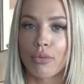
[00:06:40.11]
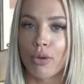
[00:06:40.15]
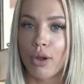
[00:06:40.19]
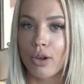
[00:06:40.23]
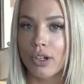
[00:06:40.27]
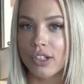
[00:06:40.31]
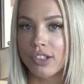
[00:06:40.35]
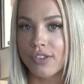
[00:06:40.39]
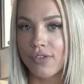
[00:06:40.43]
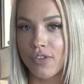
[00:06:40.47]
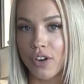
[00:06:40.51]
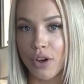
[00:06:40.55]

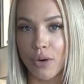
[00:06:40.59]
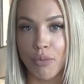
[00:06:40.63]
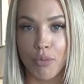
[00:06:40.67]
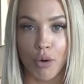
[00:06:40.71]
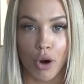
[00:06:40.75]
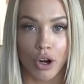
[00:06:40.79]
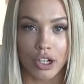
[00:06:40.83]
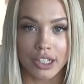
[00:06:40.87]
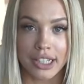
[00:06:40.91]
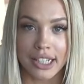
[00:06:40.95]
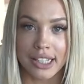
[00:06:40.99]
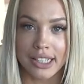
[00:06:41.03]
blocks for
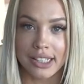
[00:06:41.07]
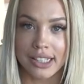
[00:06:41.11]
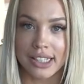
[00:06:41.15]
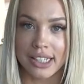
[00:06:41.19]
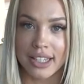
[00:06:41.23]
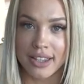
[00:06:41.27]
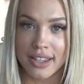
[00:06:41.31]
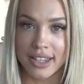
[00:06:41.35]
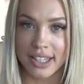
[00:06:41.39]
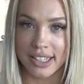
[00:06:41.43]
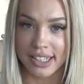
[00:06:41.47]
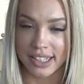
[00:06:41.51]
protein
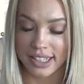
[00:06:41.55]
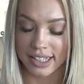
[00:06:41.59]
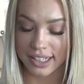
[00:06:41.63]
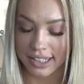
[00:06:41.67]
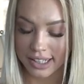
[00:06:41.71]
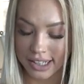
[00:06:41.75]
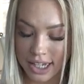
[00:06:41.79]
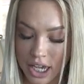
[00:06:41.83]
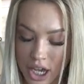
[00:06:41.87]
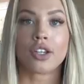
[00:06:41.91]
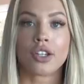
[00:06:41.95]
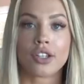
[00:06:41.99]

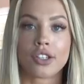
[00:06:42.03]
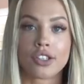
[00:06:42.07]
synthesis.